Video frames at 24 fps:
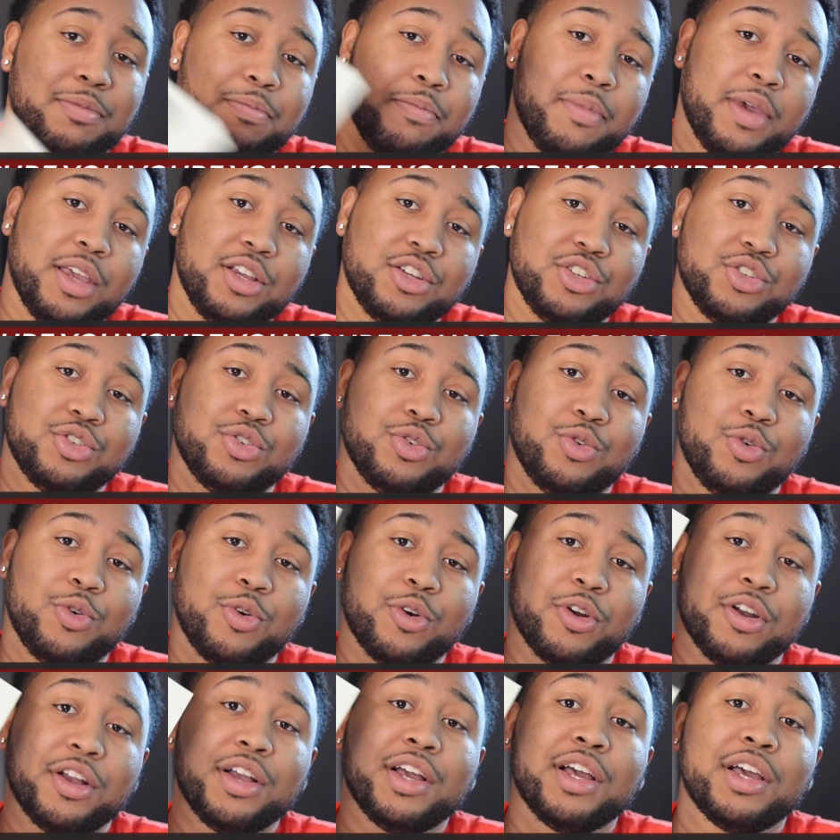make
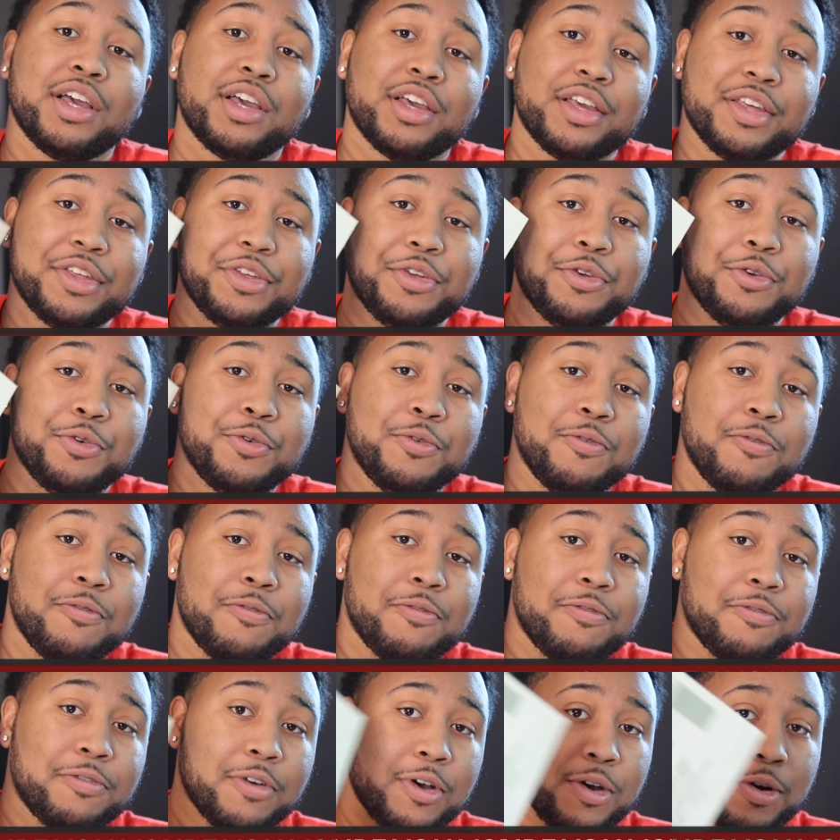sure you
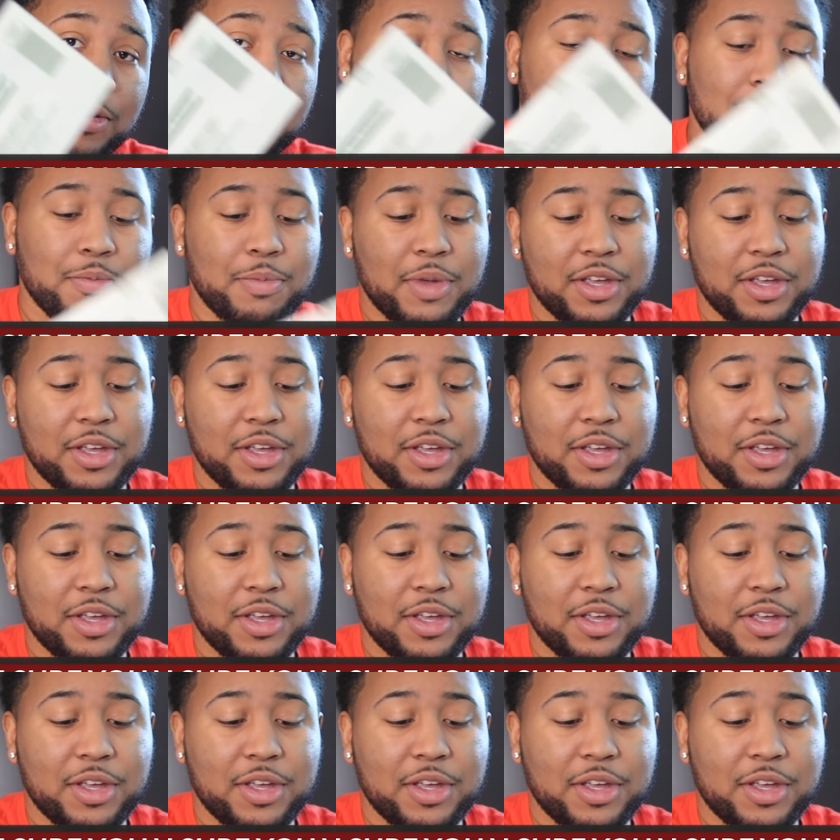vote.